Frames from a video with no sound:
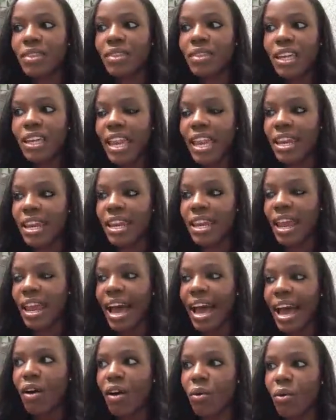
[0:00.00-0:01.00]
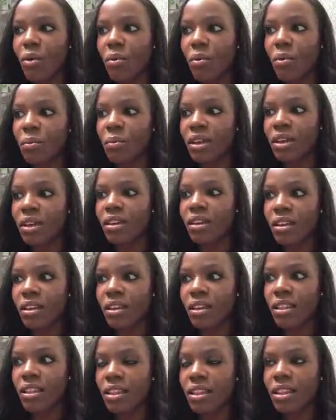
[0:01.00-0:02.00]
and how
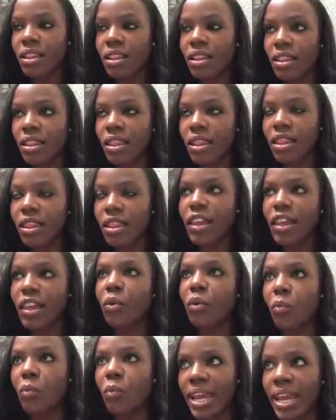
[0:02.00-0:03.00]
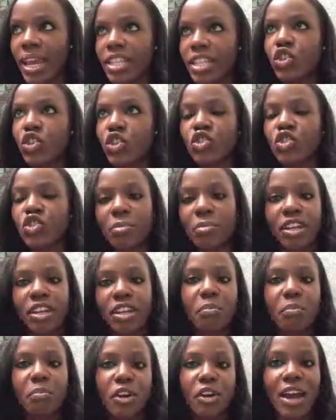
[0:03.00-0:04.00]
their weight is distributed
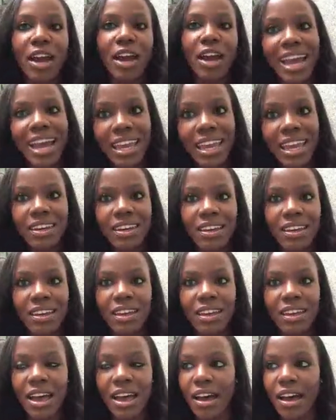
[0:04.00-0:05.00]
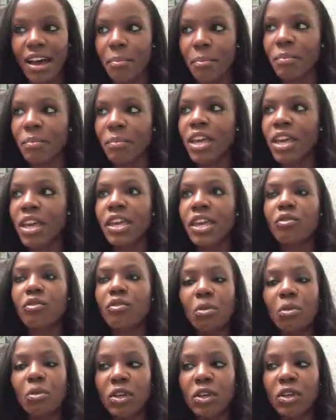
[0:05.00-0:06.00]
per height. Um, you have
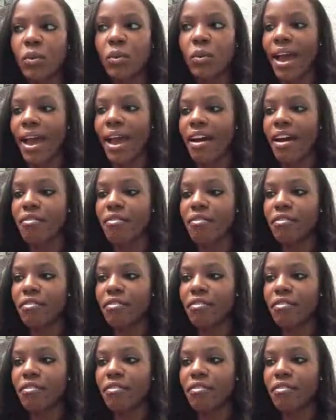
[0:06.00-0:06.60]
women who have